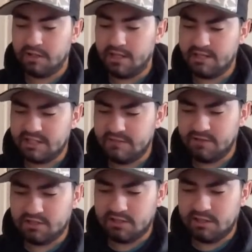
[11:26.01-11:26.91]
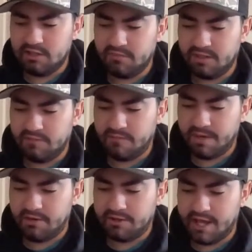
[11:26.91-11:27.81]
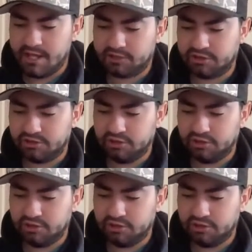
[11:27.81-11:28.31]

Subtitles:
That's giving it a little bit of a better texture